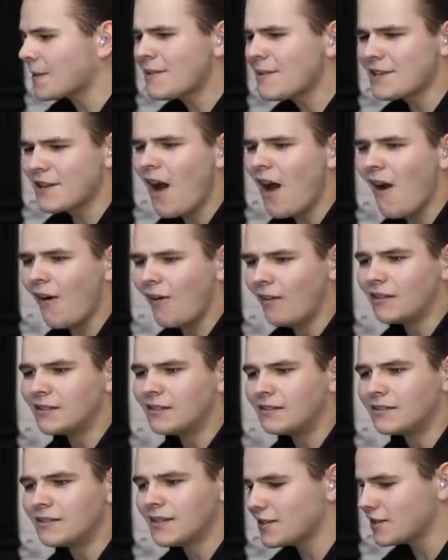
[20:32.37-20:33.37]
But there we go.
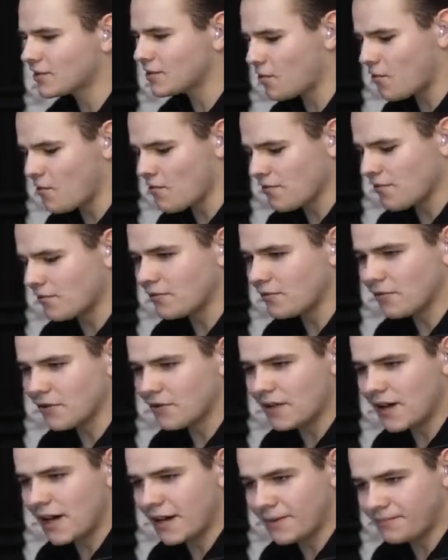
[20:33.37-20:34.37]
That's cool.
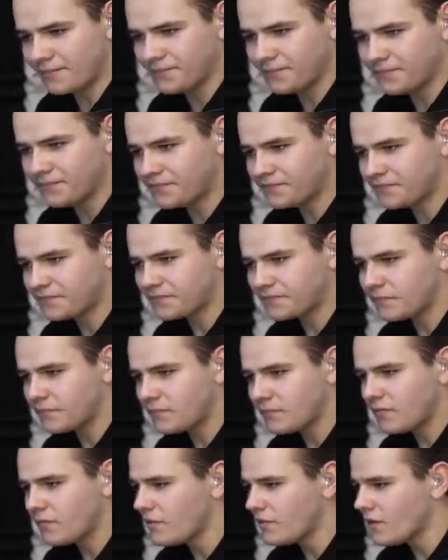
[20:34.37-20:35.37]
All right.
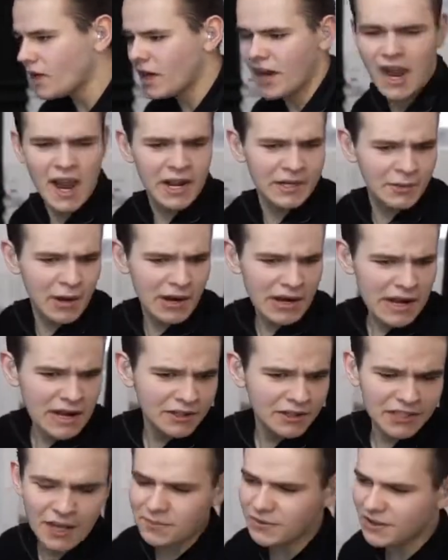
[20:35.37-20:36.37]
Anyway,
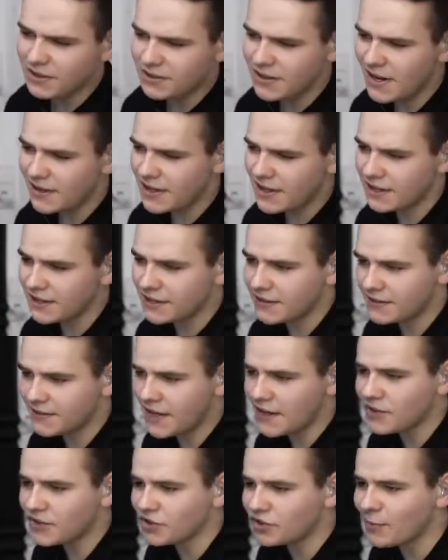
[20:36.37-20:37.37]
what's up, Nedlik?
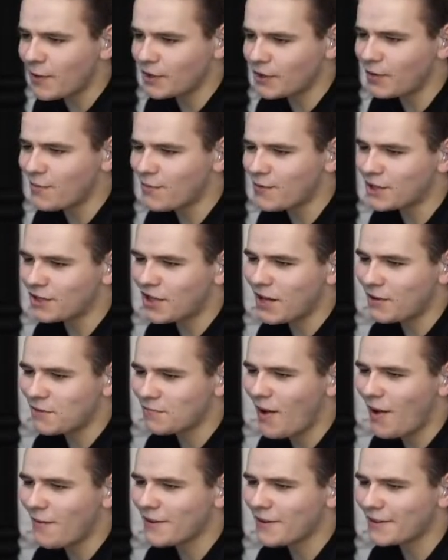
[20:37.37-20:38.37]
Thank you so much from the Czech
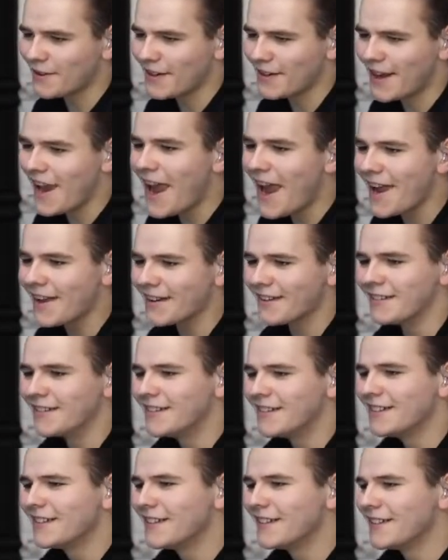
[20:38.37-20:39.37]
Republic again.